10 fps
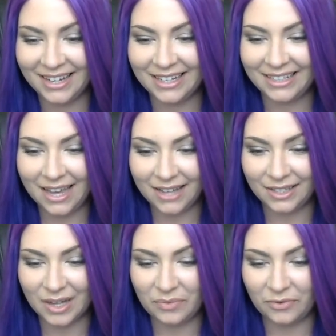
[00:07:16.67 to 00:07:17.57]

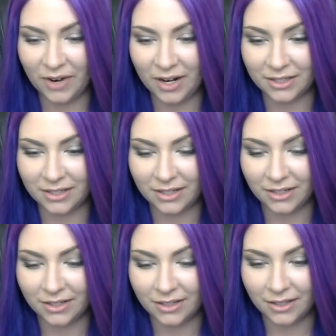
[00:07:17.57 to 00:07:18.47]
yes, I'm first.
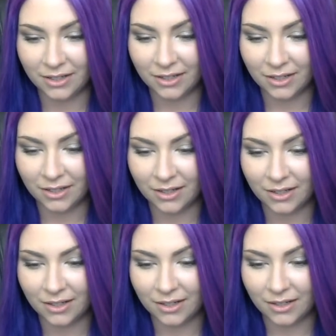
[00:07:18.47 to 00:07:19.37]

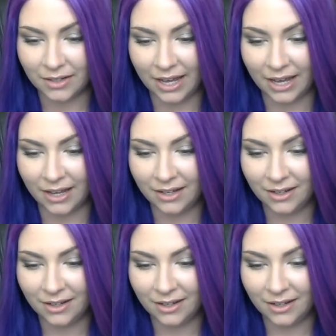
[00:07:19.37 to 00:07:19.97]
Okay.